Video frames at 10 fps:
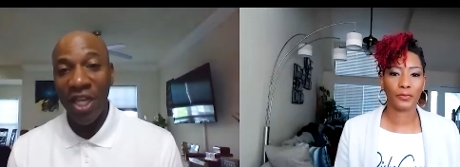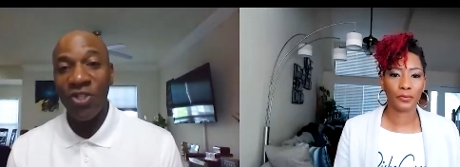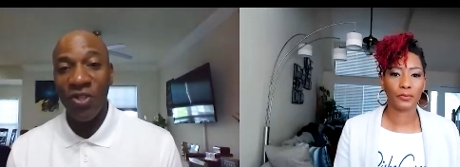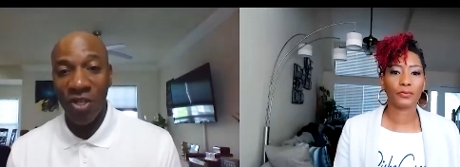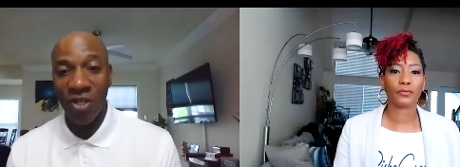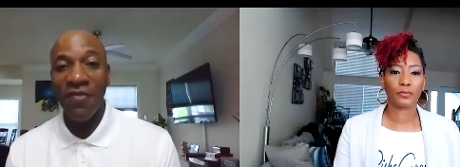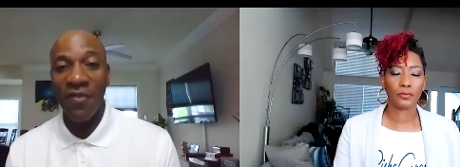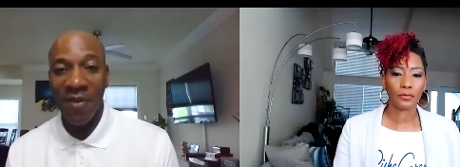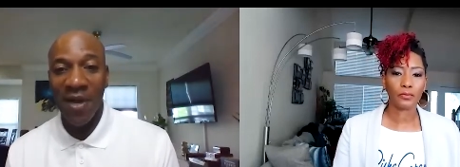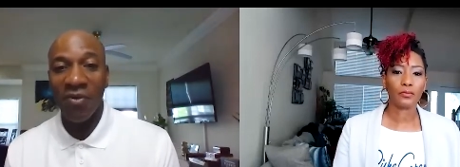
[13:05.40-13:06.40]
Speaker 1: yourself
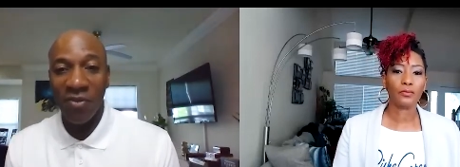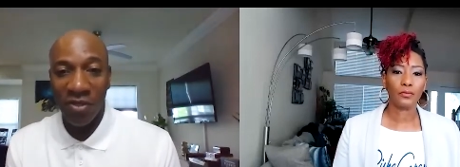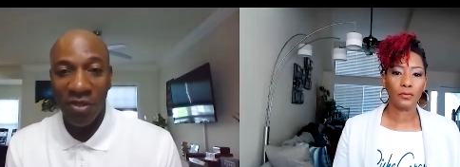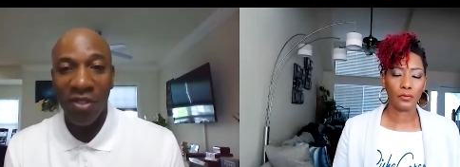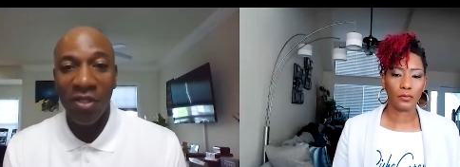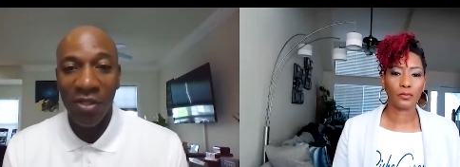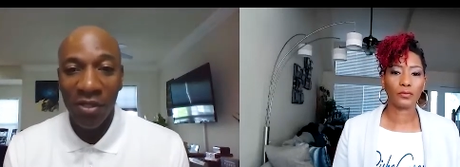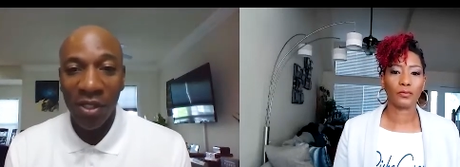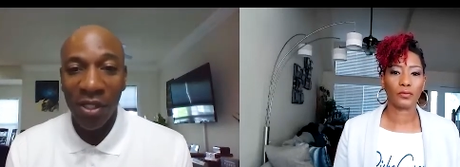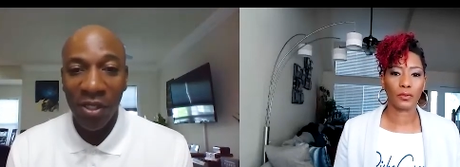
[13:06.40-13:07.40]
about
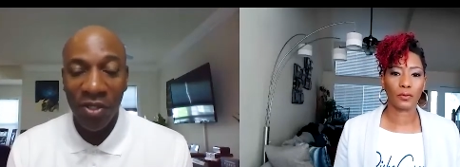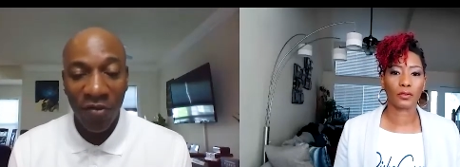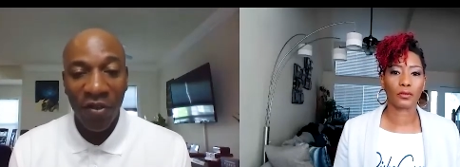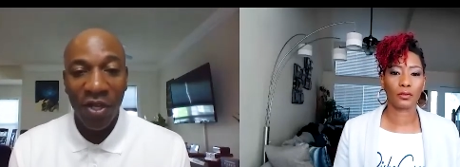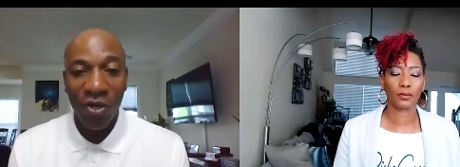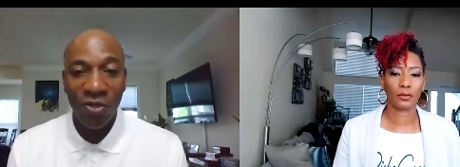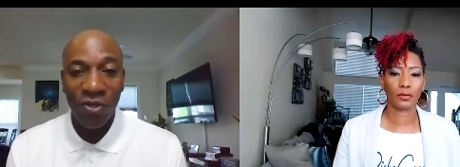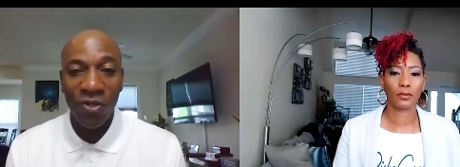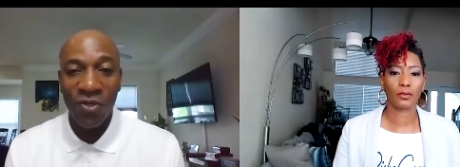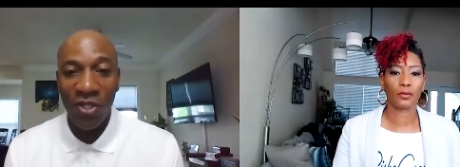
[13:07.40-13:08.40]
uh, different
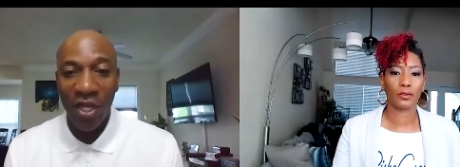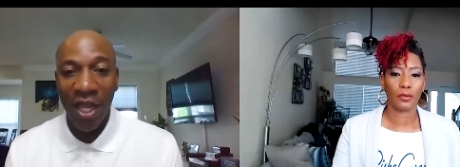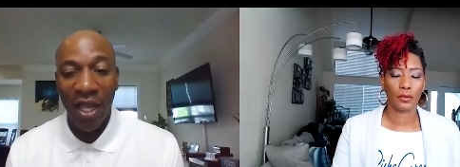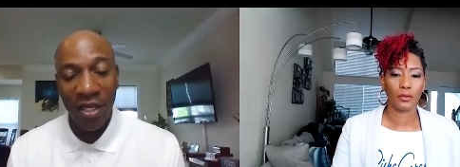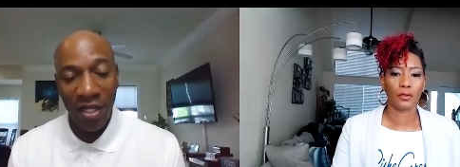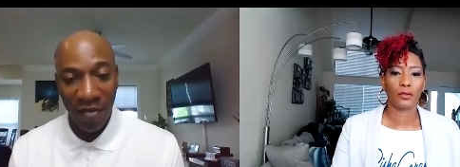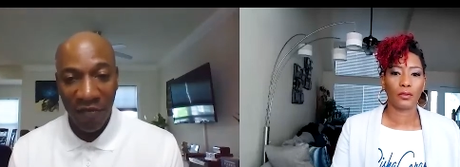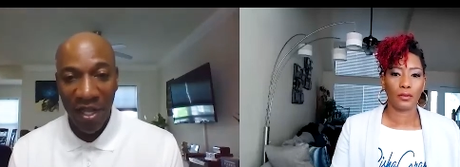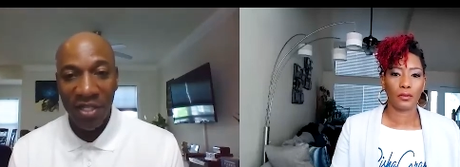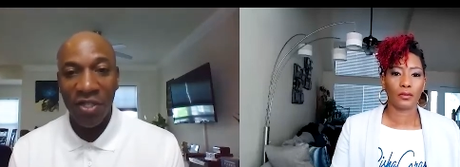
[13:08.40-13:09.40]
cultures and the
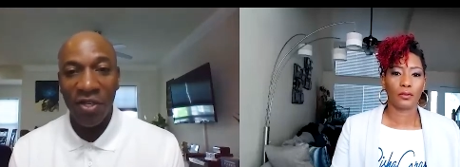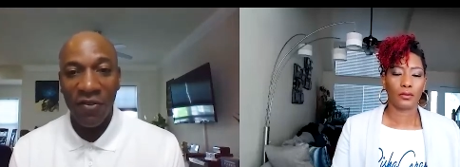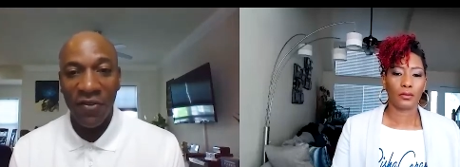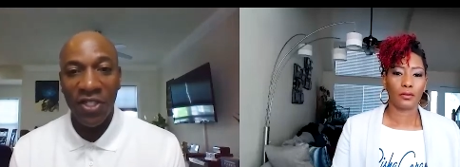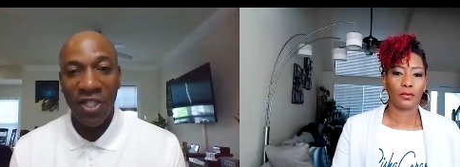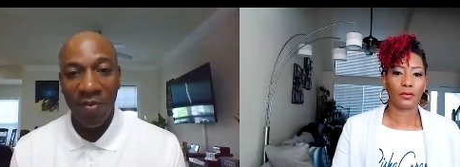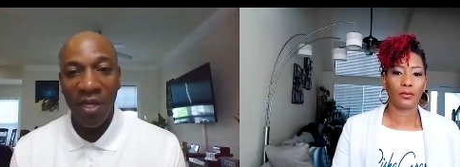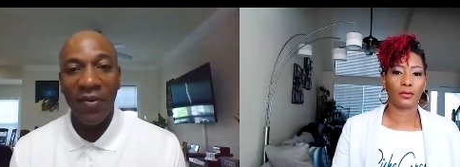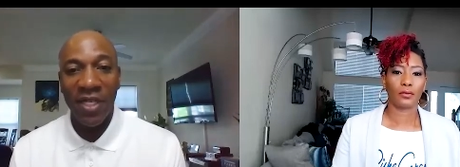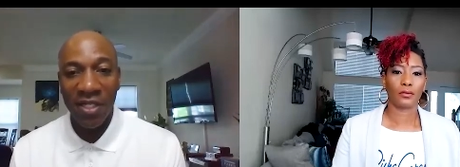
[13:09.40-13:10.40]
effects of
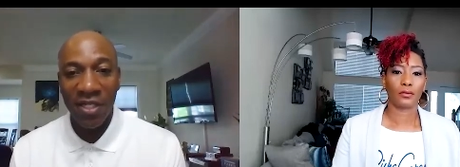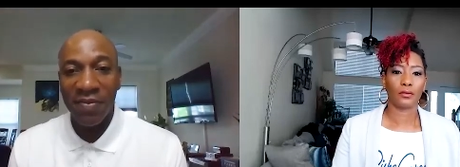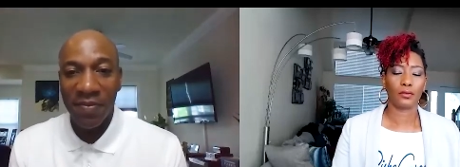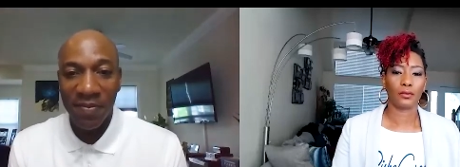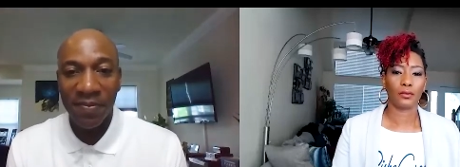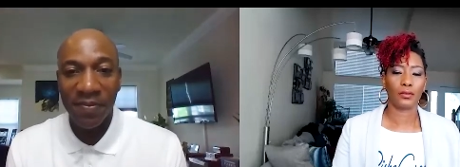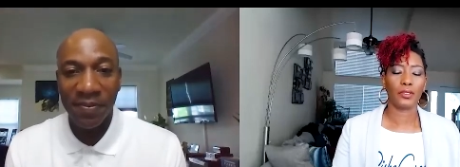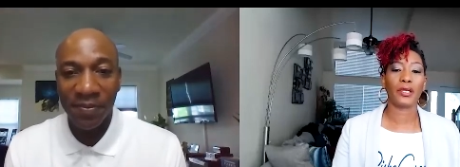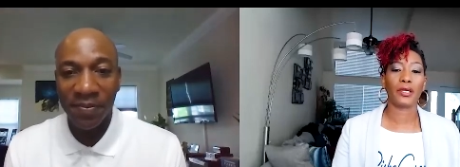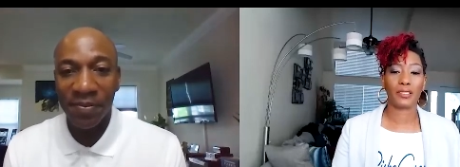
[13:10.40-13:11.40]
systemic racism?
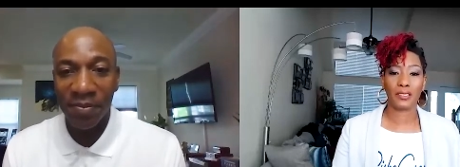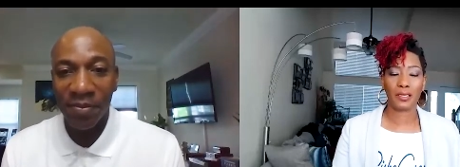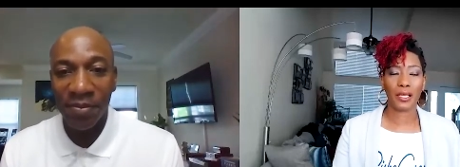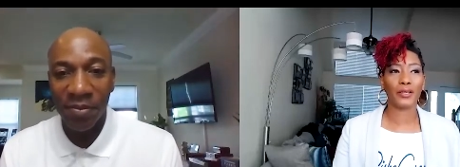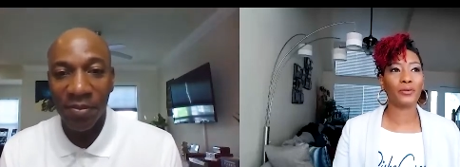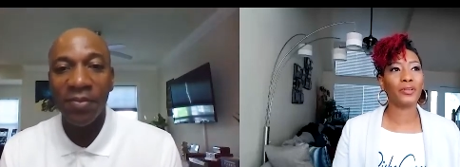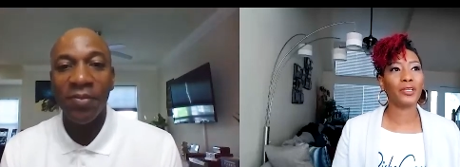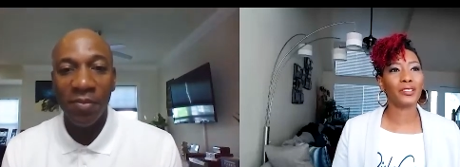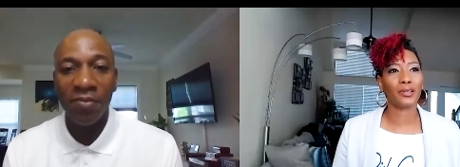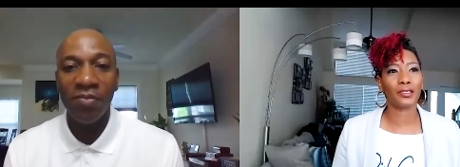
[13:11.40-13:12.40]
Speaker 2: Yes, and you
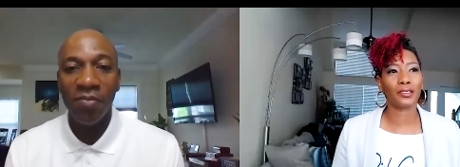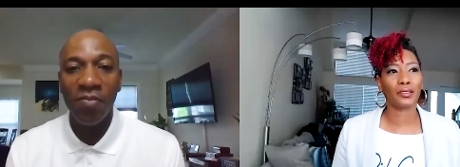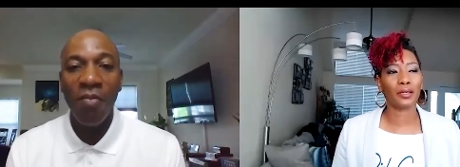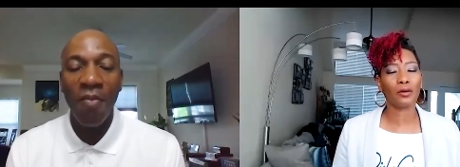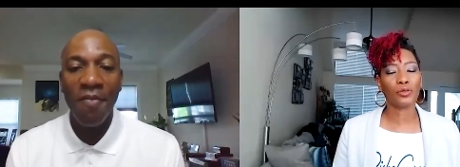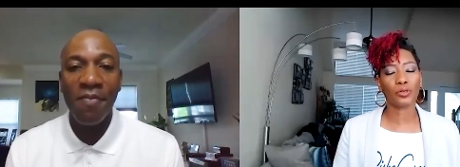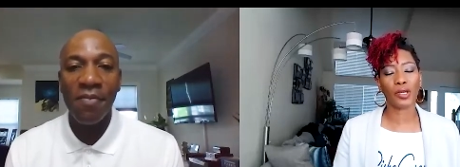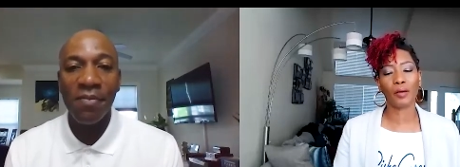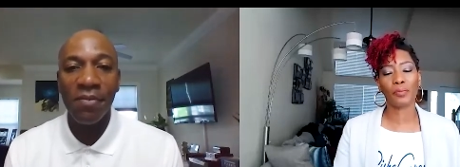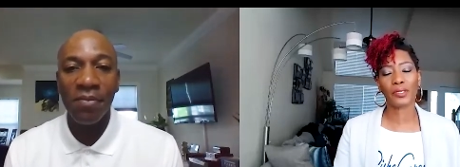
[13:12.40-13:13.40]
need to cultural
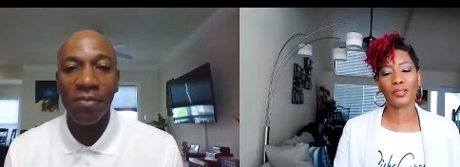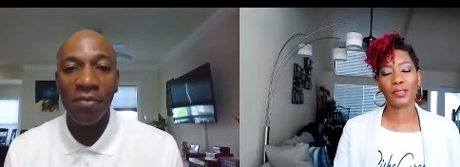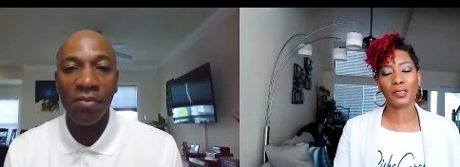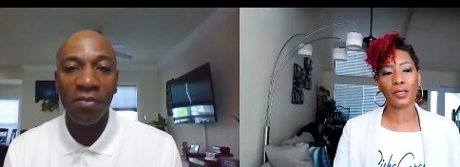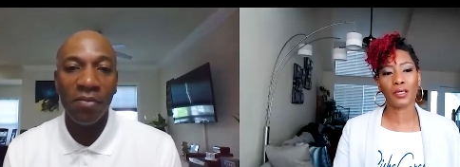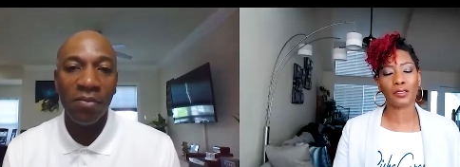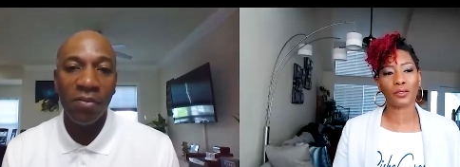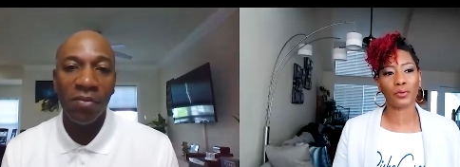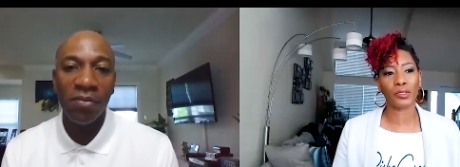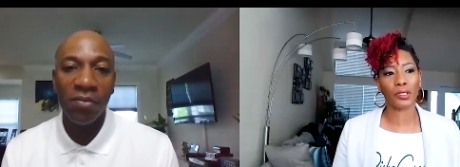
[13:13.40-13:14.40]
competency is
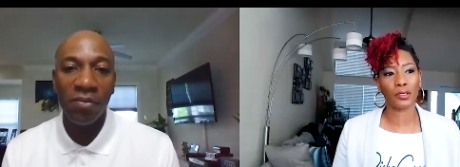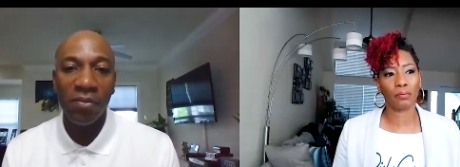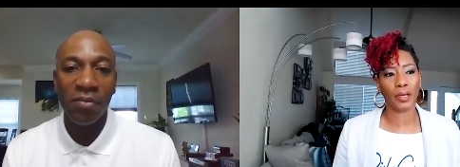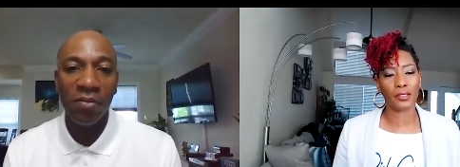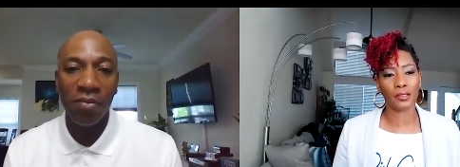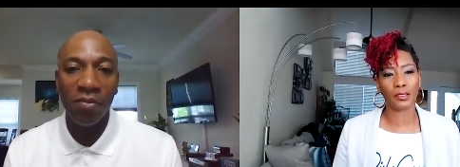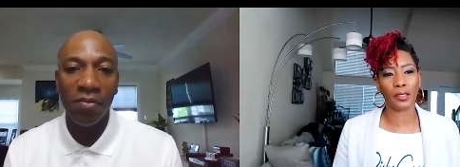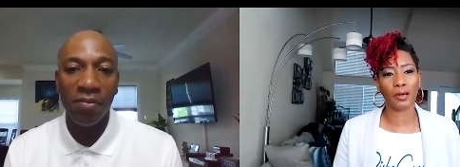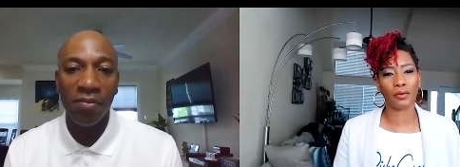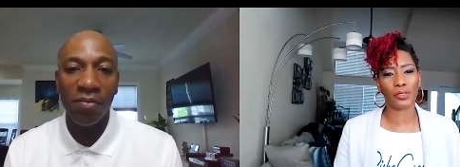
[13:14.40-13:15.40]
a really basic
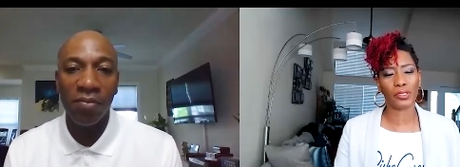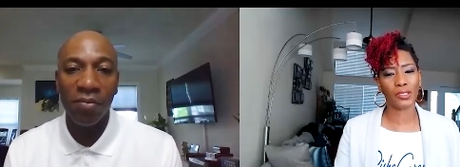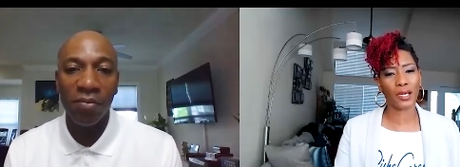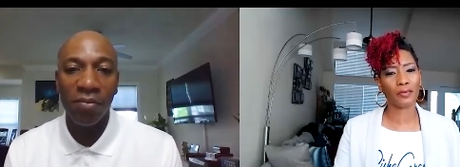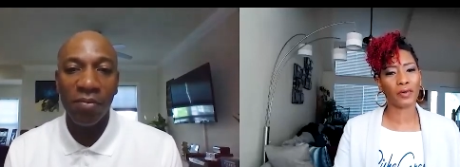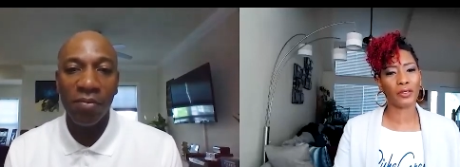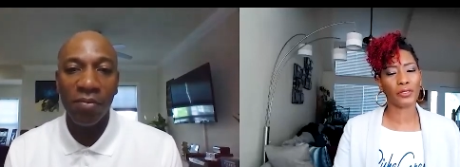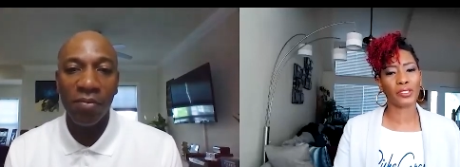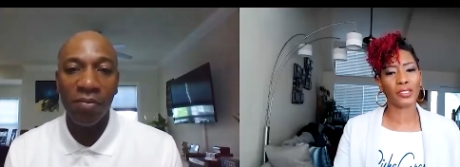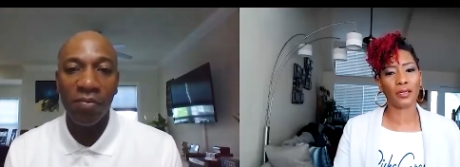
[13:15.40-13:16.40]
level, just kind of
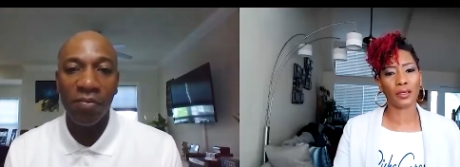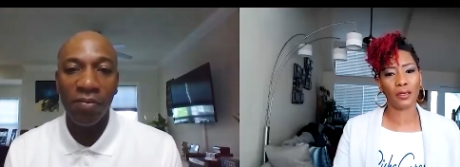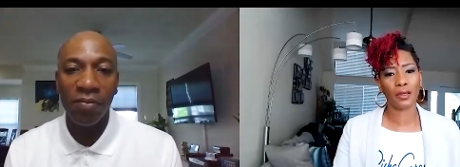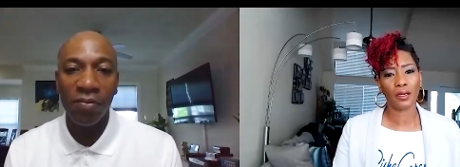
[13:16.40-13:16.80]
understanding